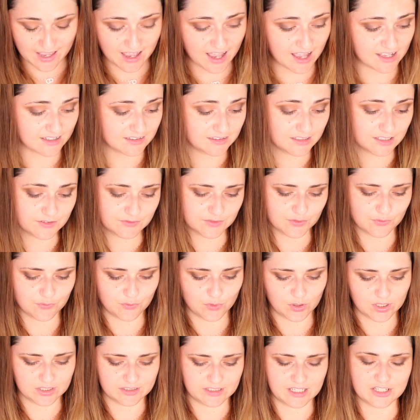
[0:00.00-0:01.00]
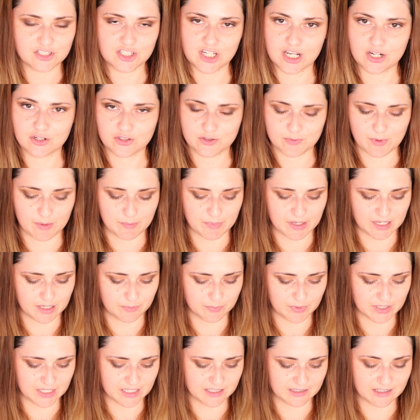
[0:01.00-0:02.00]
I love the foil eyeshadows by
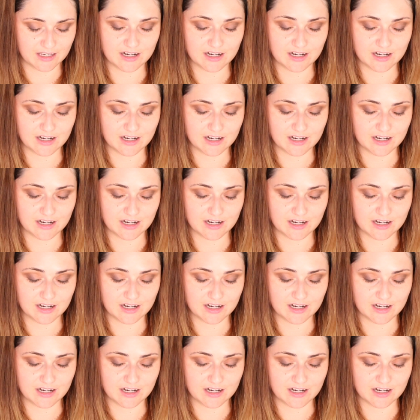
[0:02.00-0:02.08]
Makeup Geek.